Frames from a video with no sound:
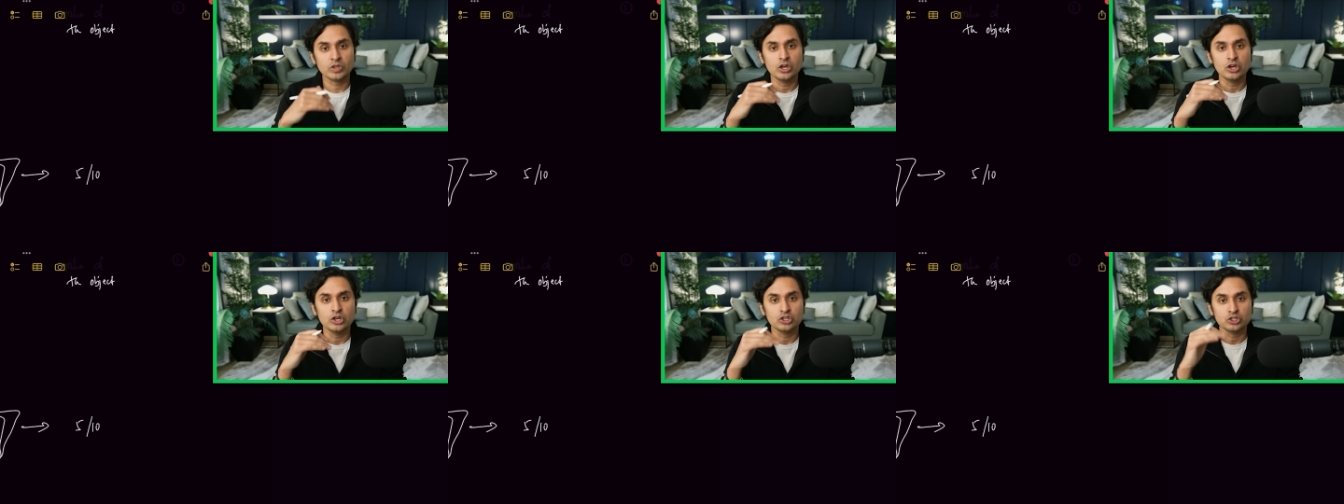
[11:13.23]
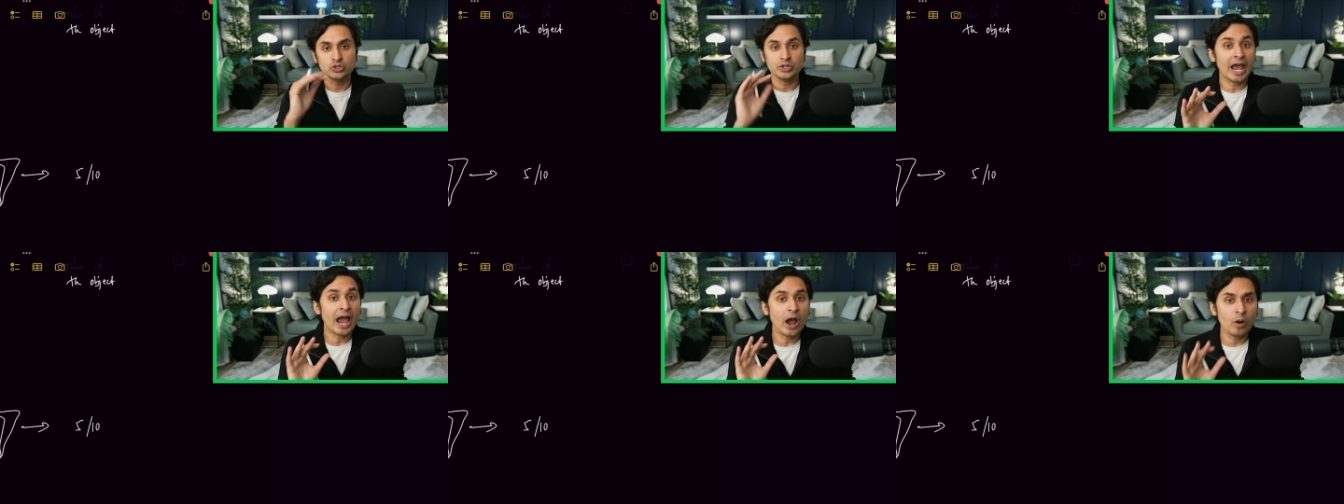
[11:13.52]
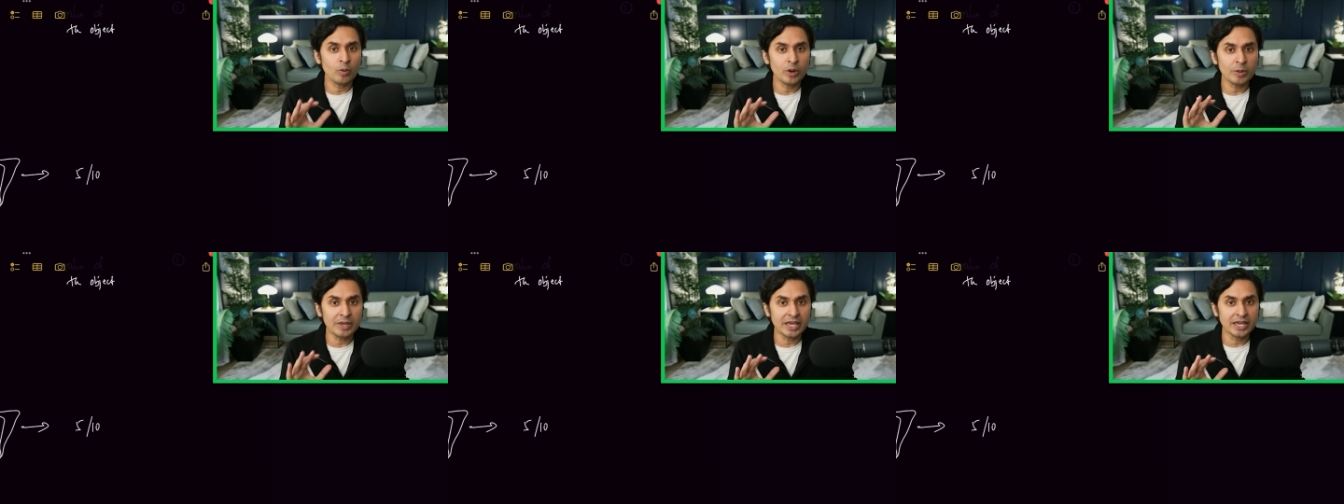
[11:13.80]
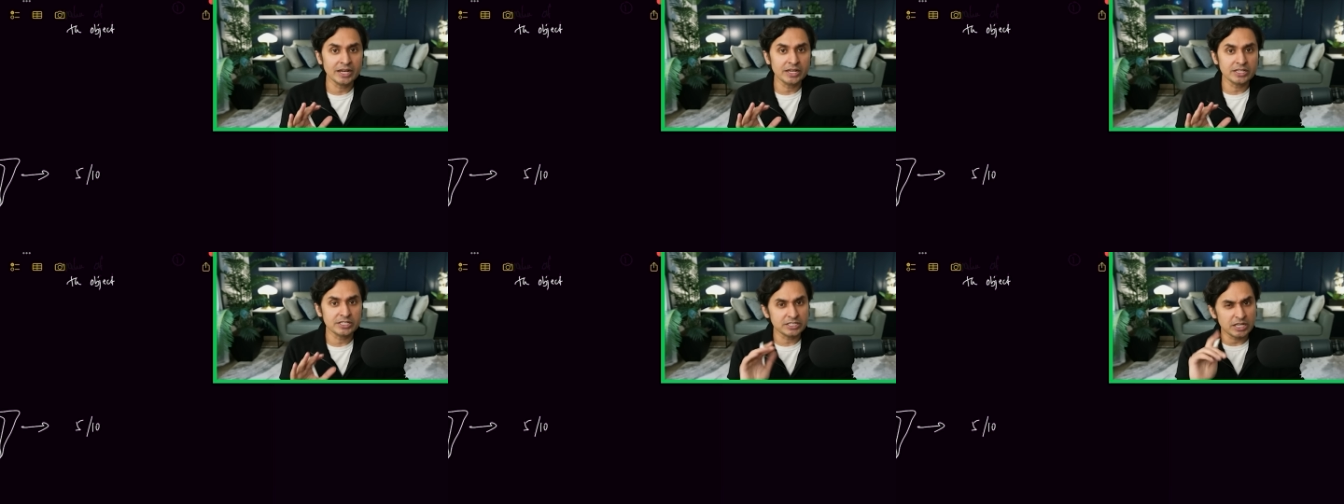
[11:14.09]
So now we
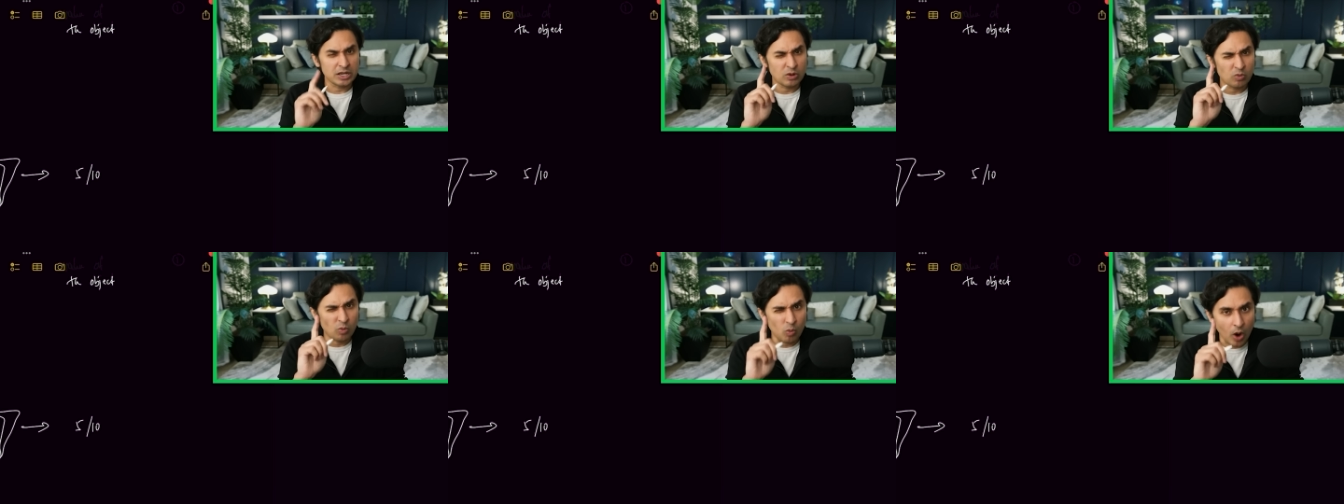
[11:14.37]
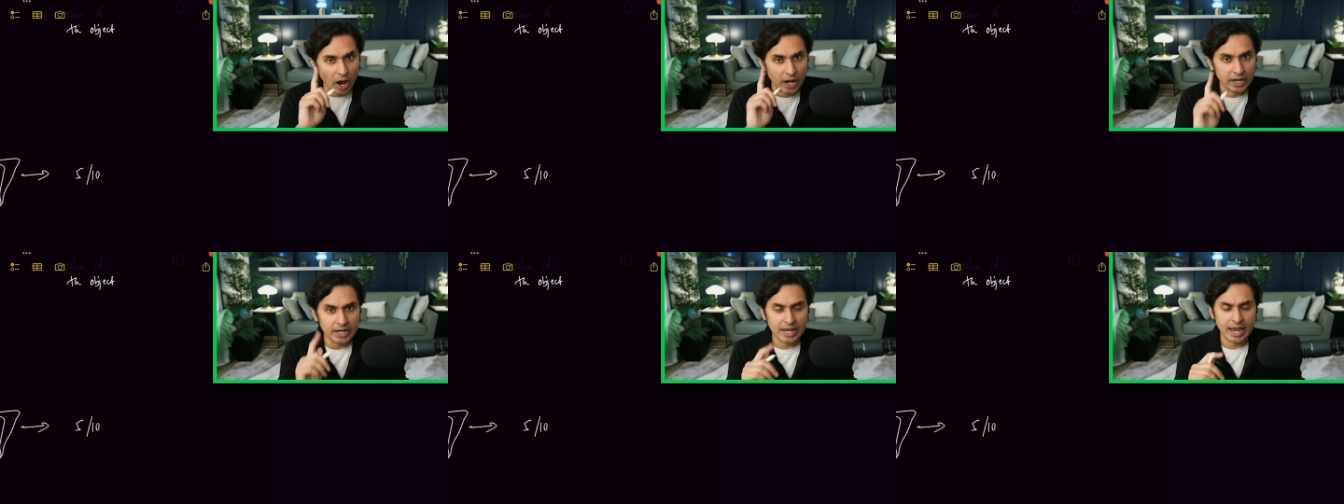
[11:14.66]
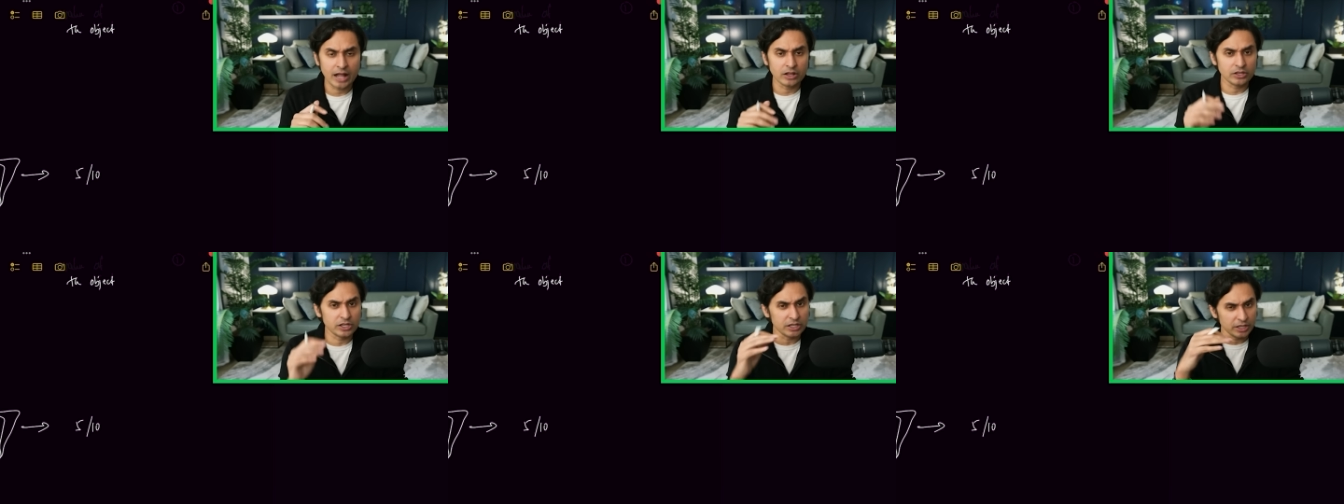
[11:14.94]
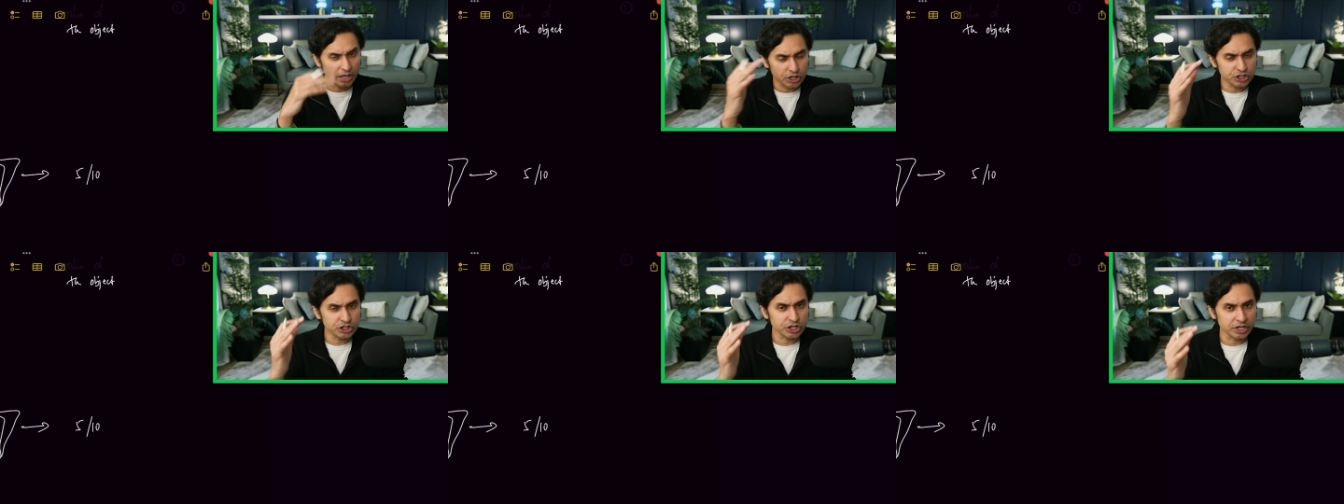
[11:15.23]
begin to see one
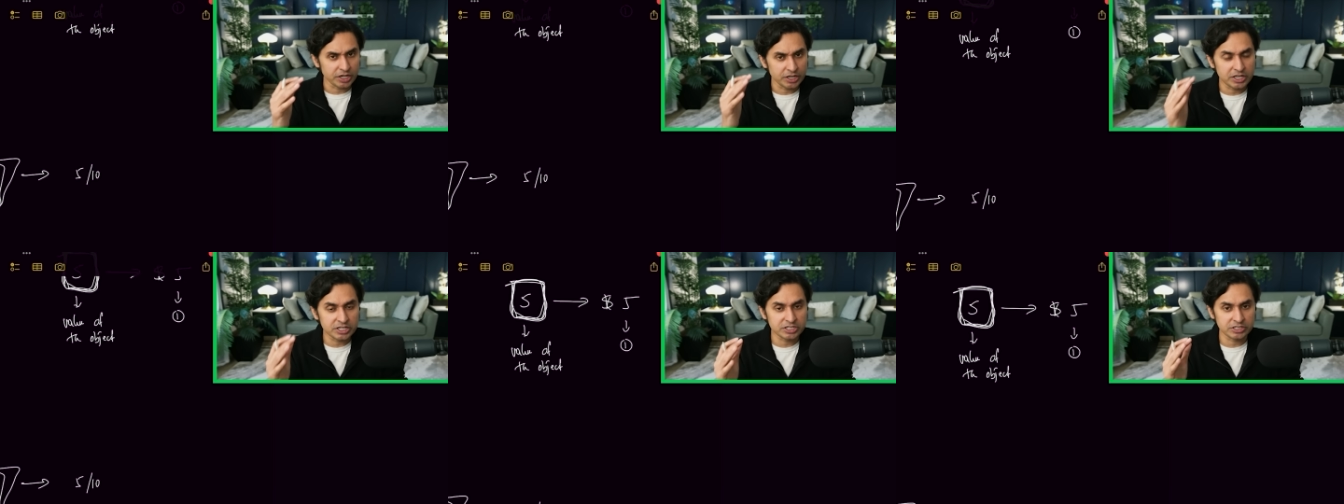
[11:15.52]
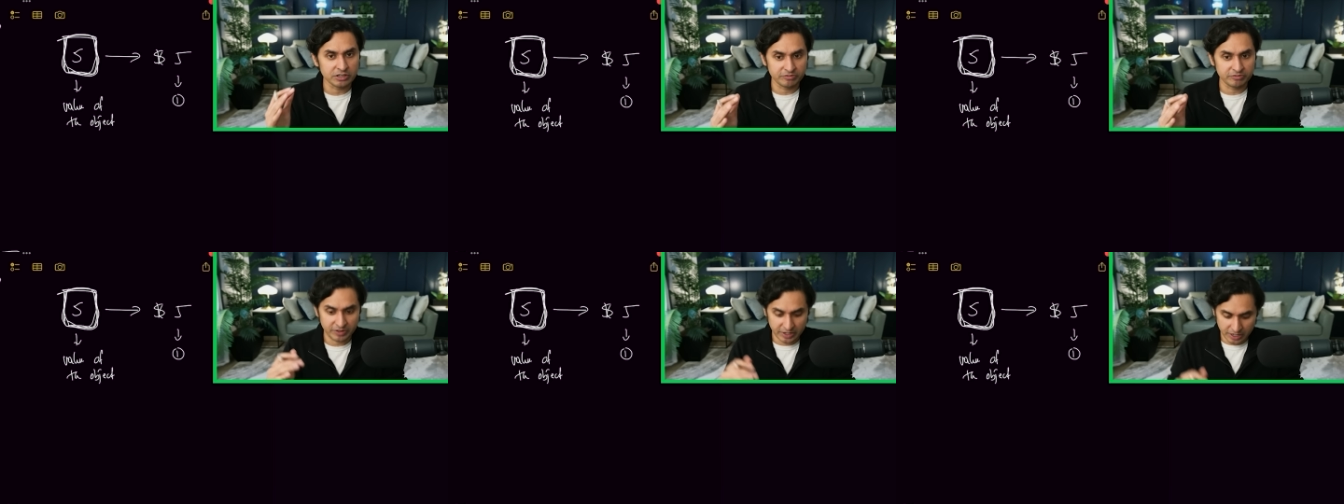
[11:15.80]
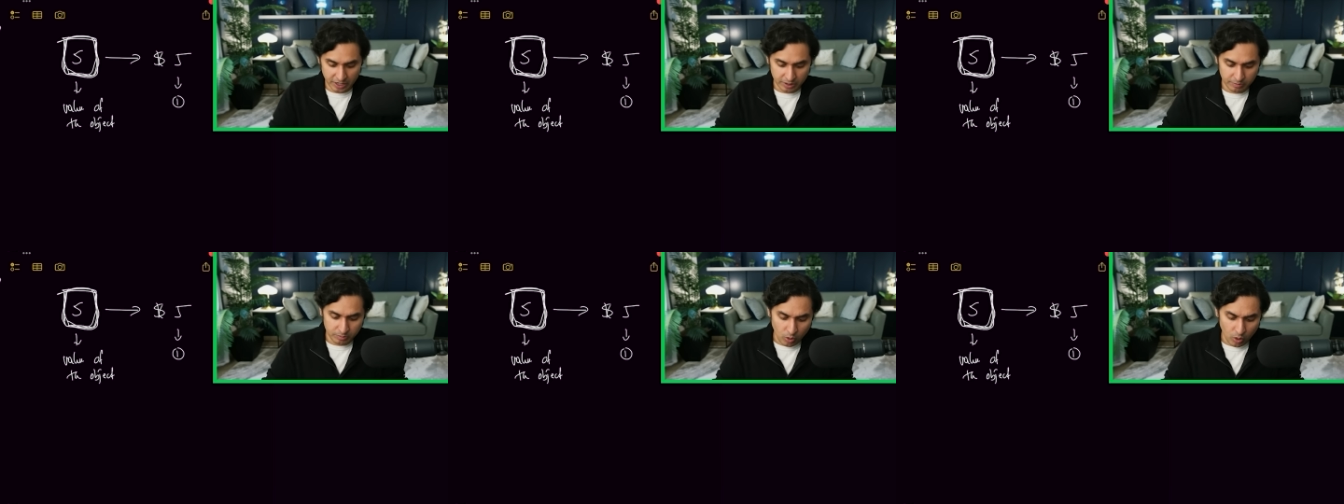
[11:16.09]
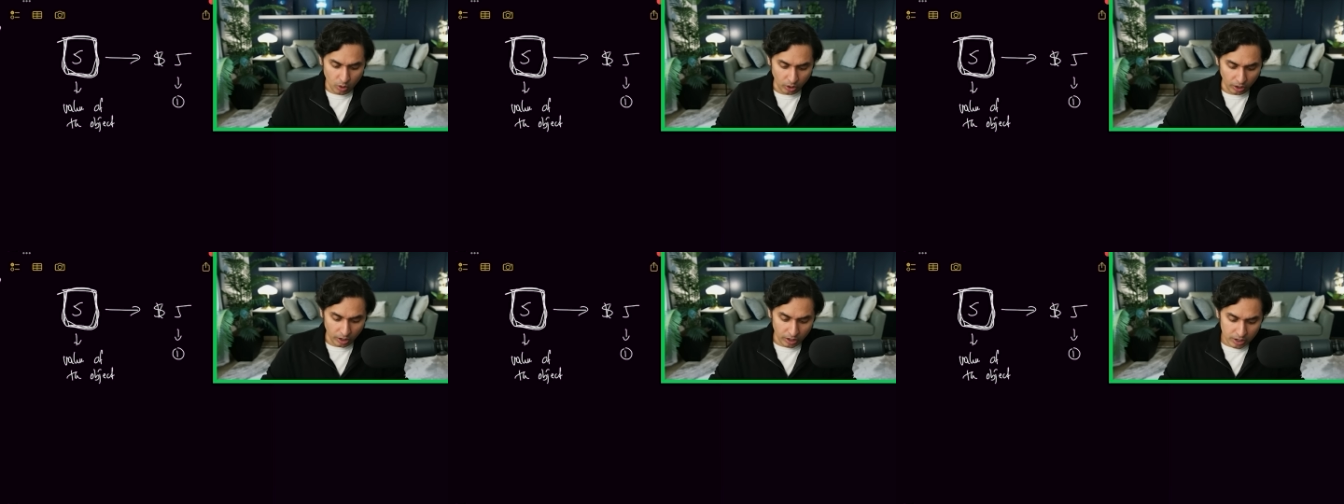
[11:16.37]
calculation, and this will fit in
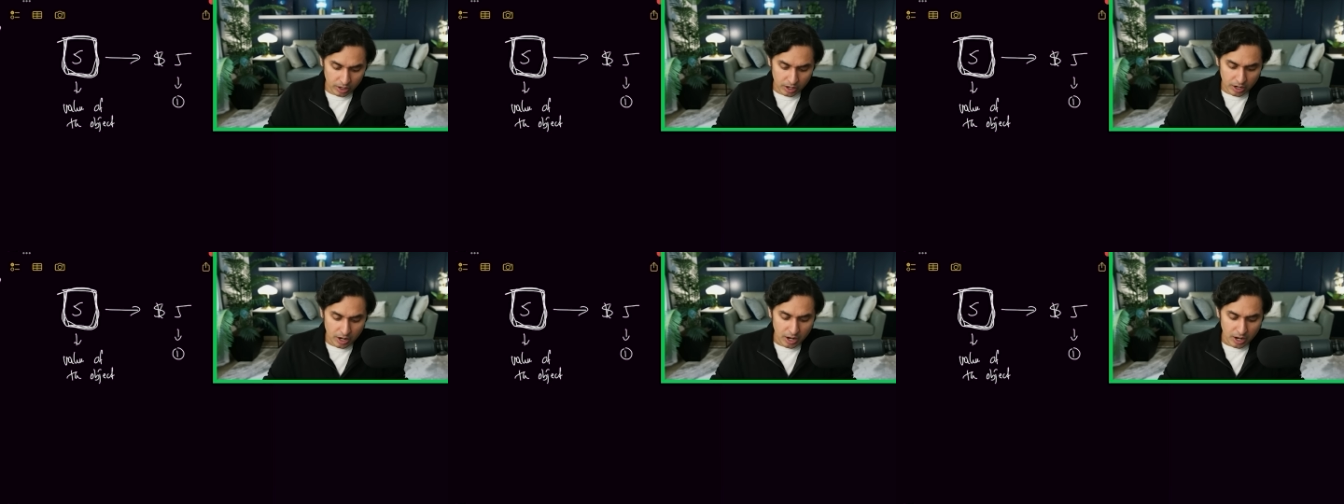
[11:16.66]
more,